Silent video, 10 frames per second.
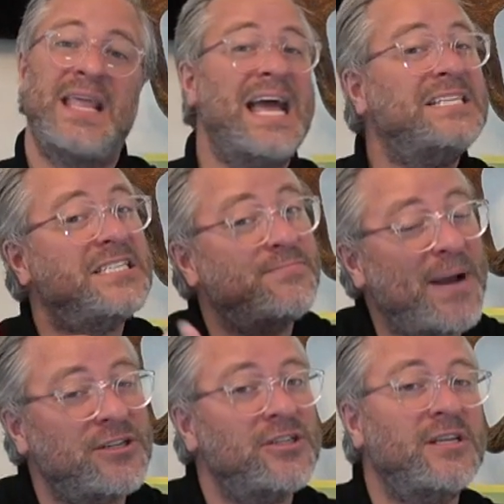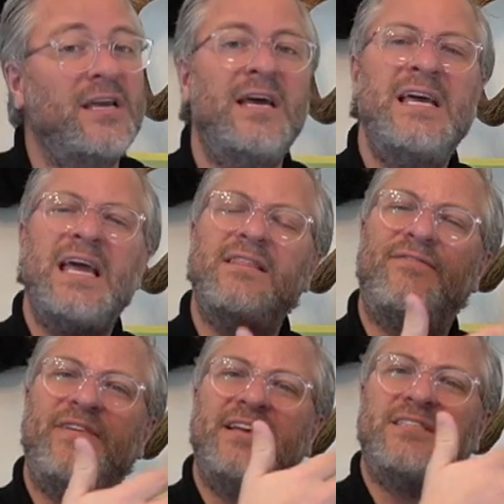especially in the
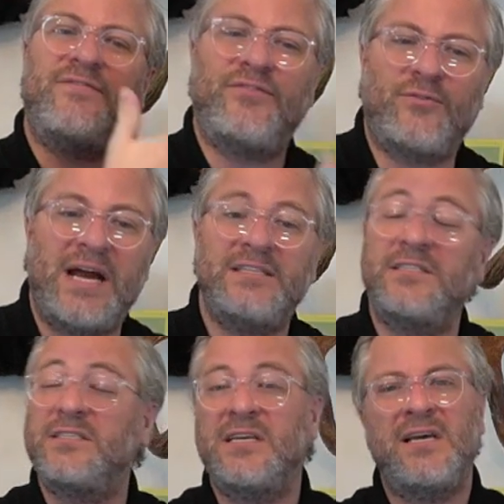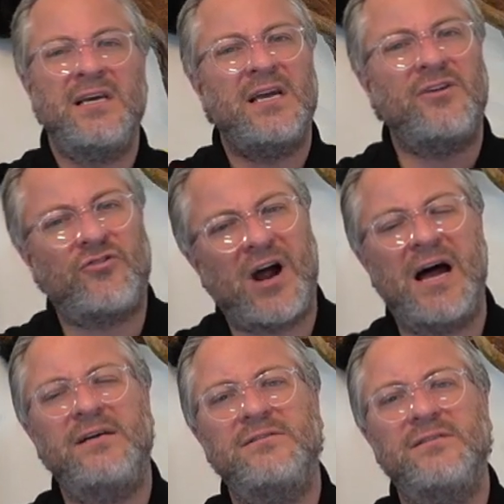face of threats and
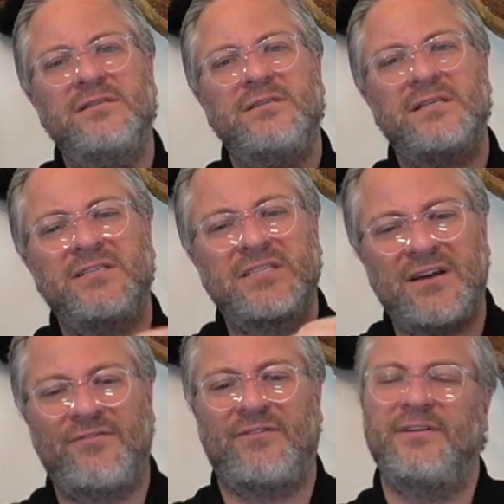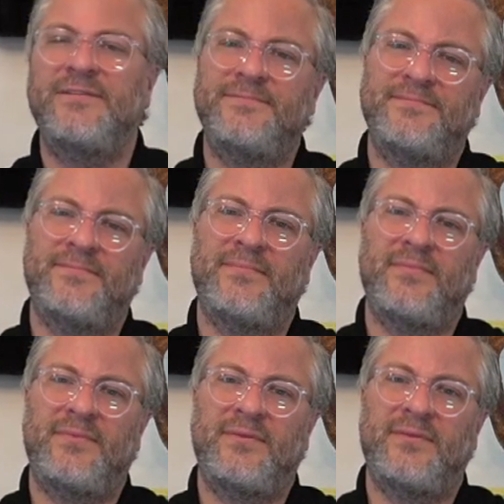trials and suffering.
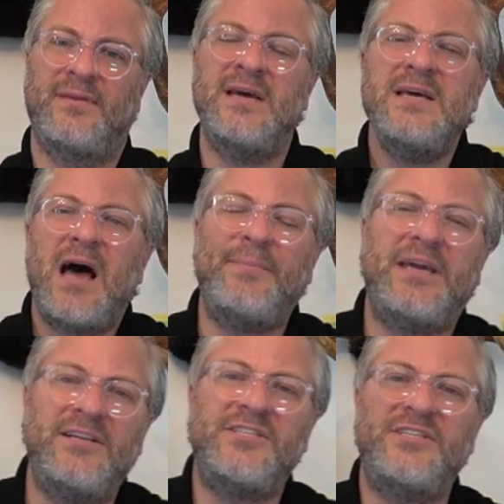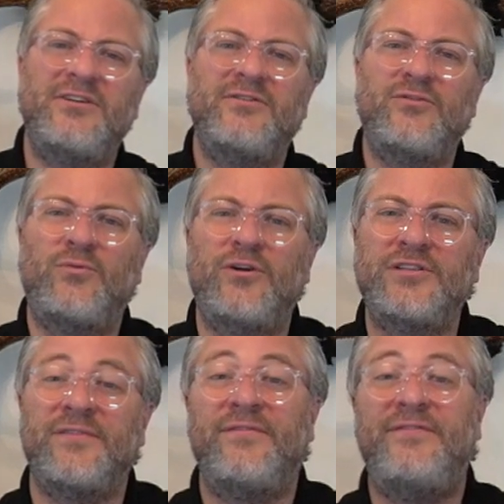I mean, consider the words
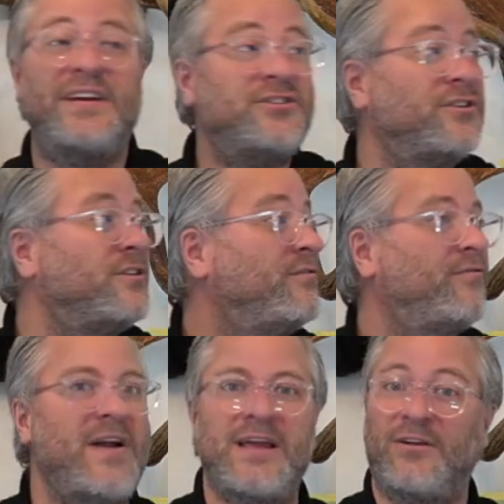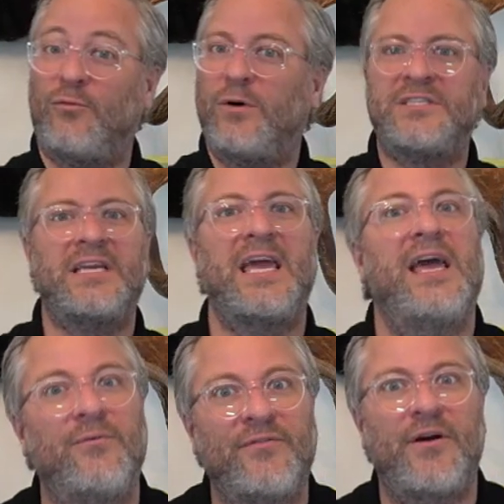of Viktor Frankl. Once
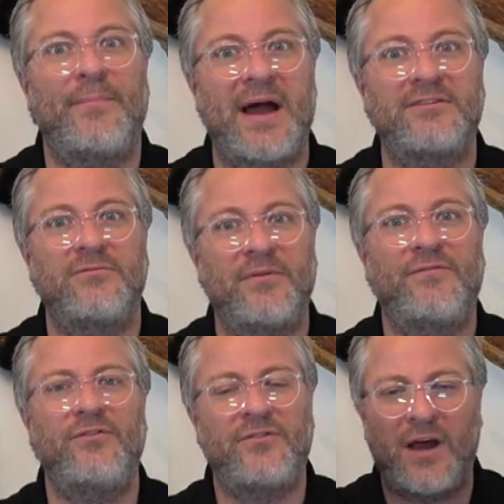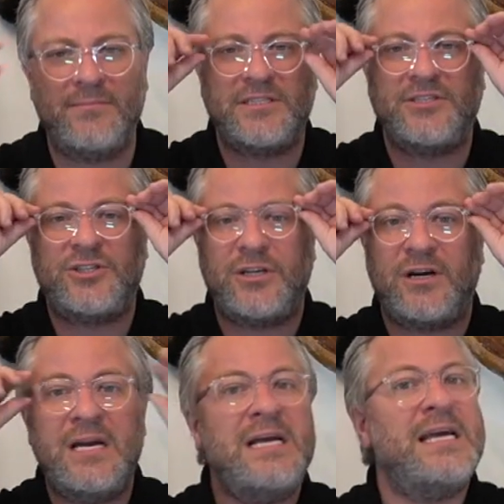again, we've come back to him a few times this year.
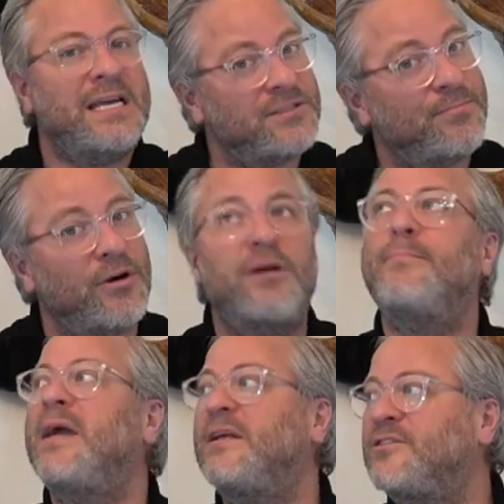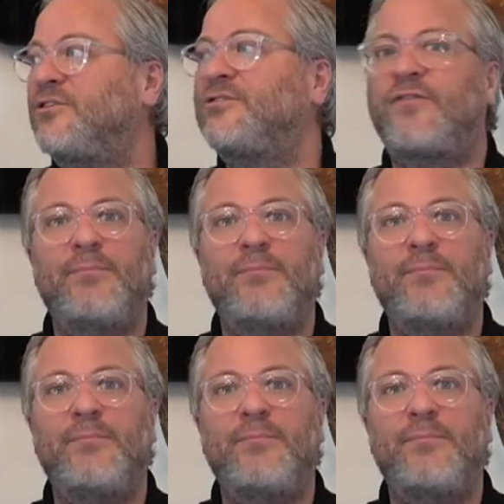His book, Man's Search for